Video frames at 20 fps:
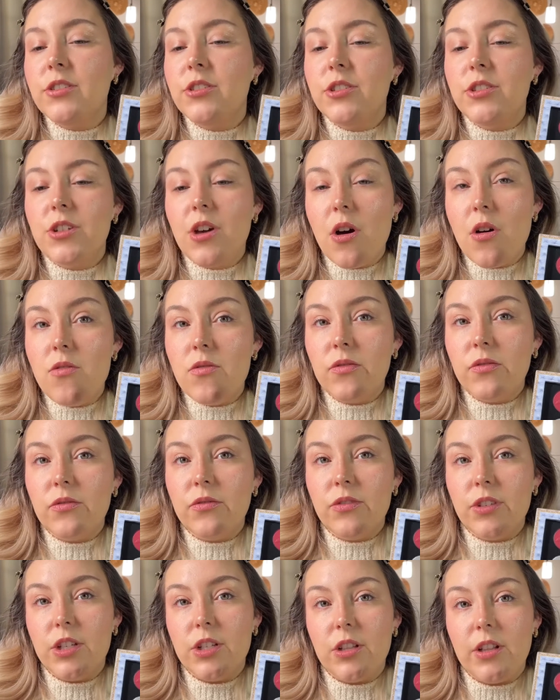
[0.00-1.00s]
don't
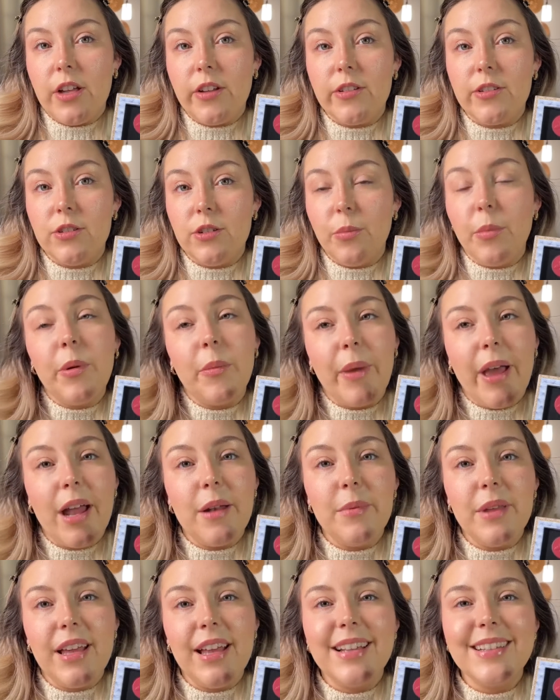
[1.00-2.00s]
feel like super bad
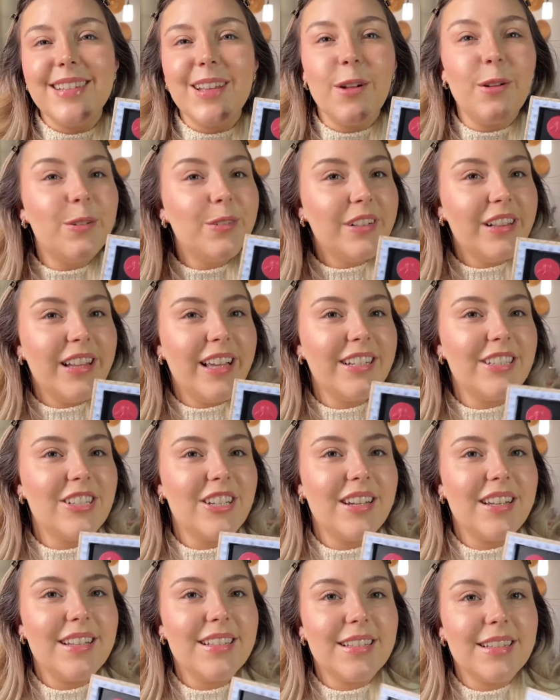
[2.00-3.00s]
because the whole
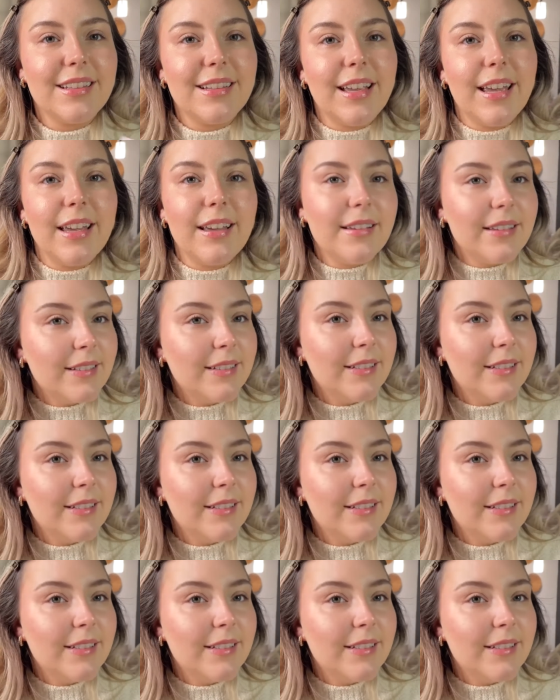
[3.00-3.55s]
collection isn't like